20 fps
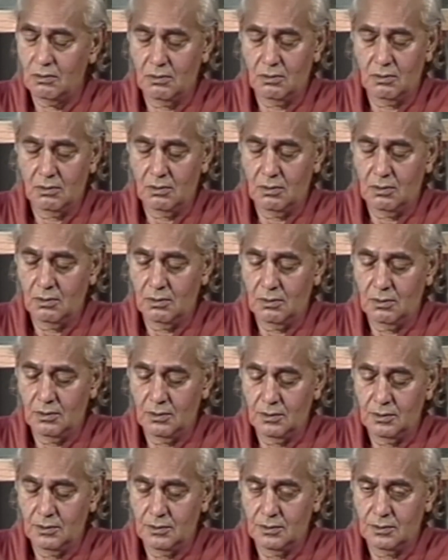thank
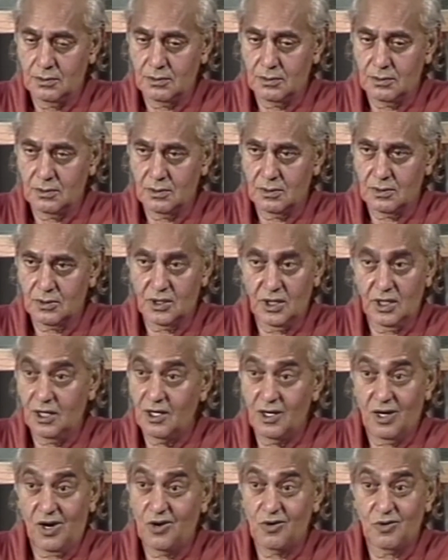you. See
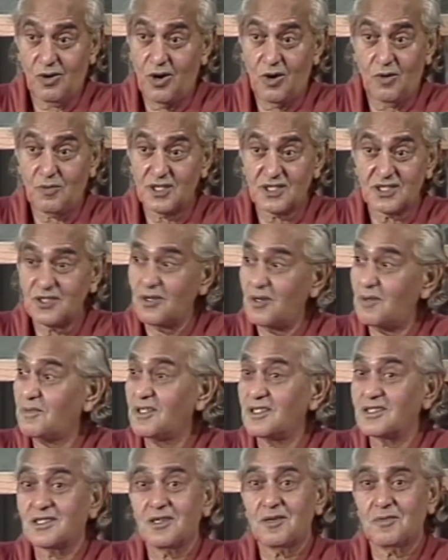how much you have
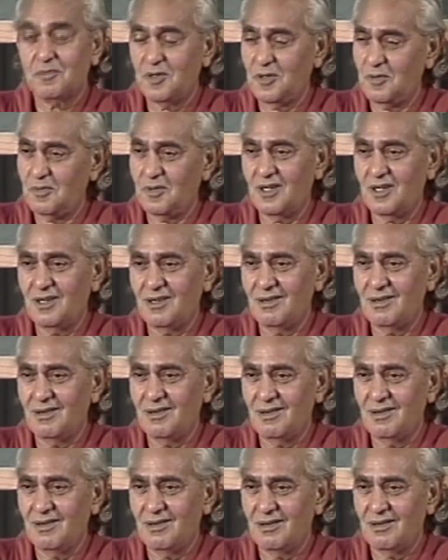disturbed people?
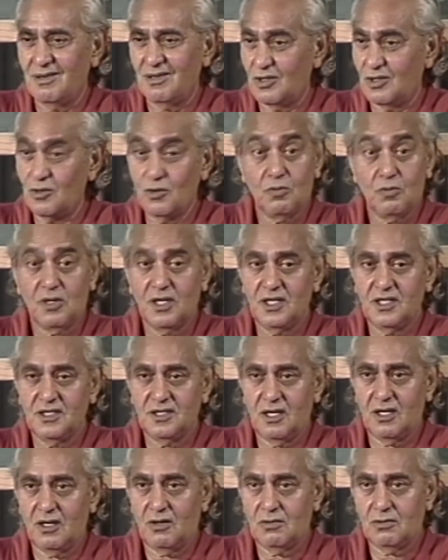And nobody is
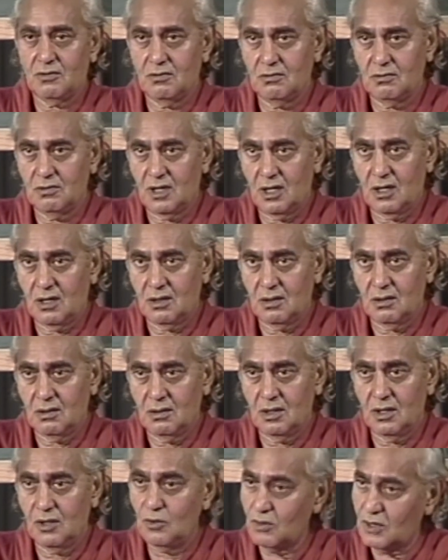allowed to do that.
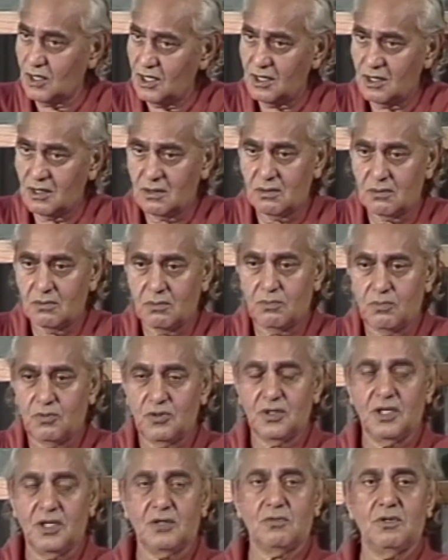You can put
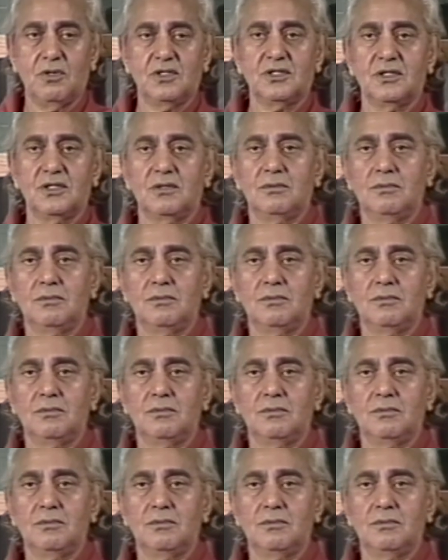that question.